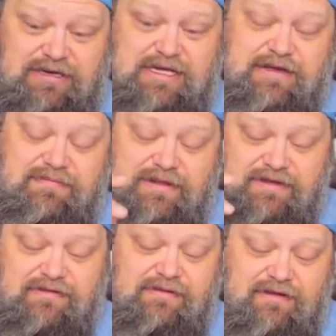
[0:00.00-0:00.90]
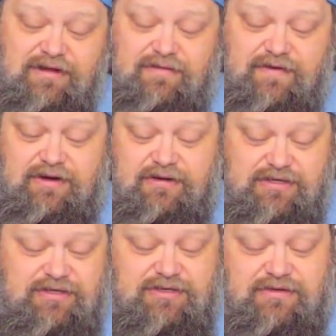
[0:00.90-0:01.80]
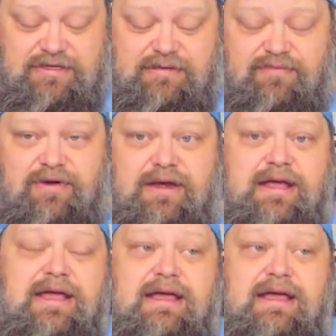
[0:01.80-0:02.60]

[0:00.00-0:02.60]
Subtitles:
deep, and this is another video I should do at some point.